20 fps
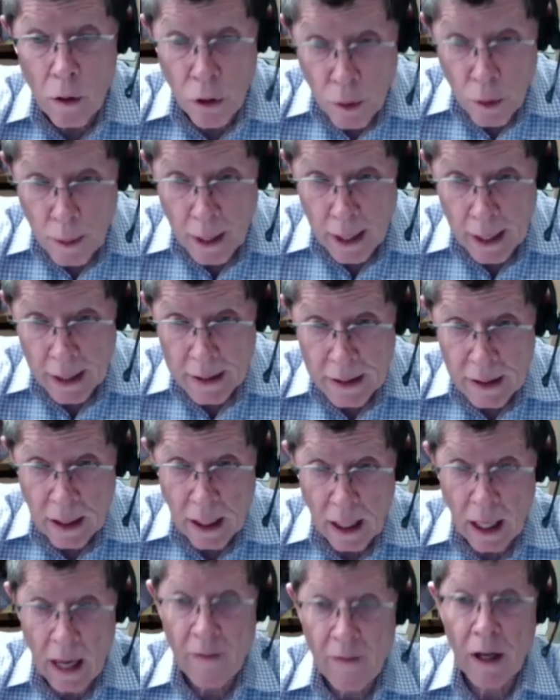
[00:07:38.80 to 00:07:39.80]
two minutes
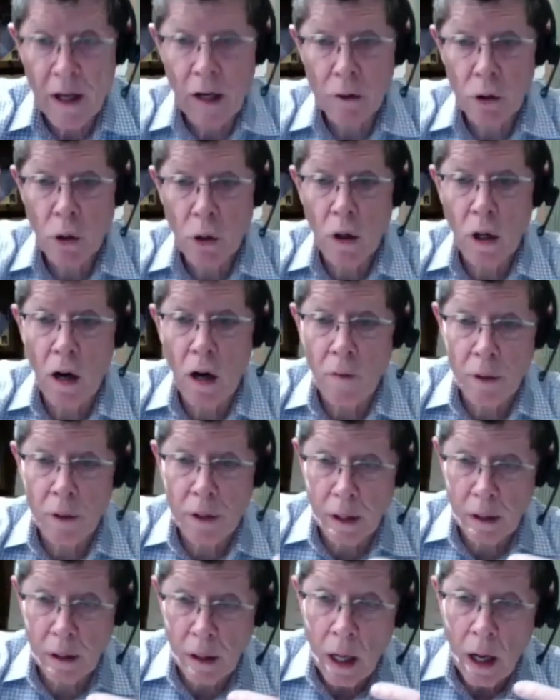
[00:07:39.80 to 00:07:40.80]
if I don't start off with
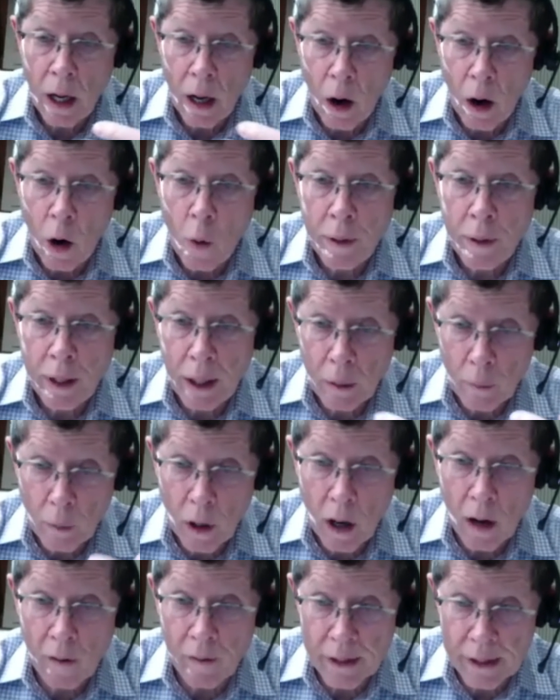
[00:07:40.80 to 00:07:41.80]
an opening
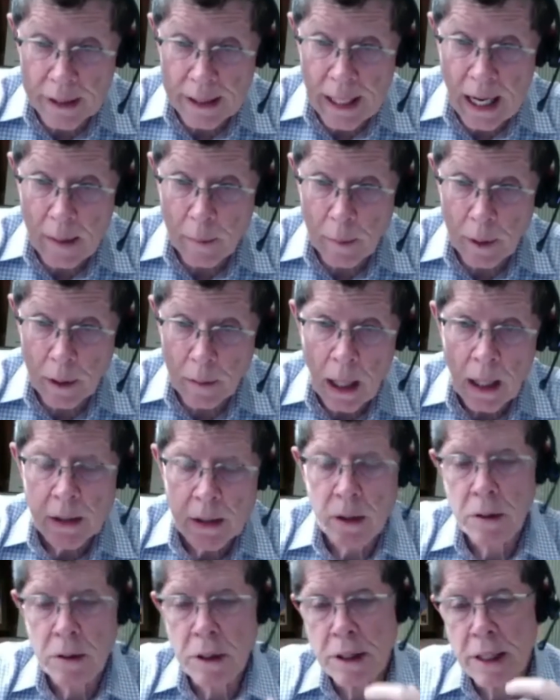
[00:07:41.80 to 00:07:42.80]
relevant statement.
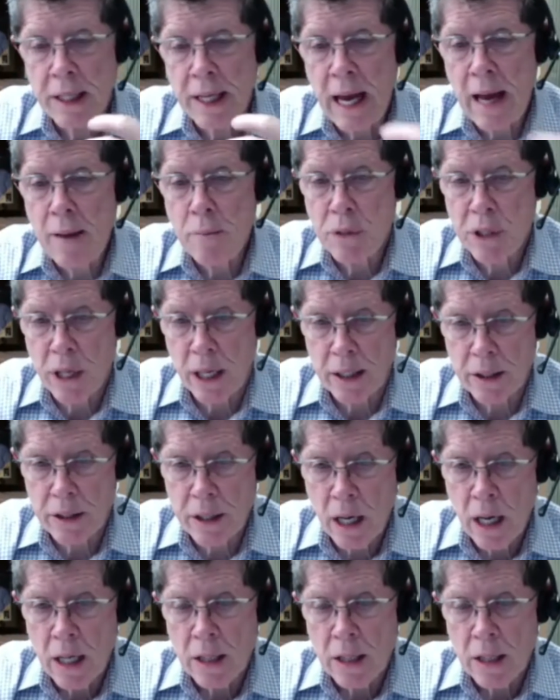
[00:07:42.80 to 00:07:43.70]
So the game changed.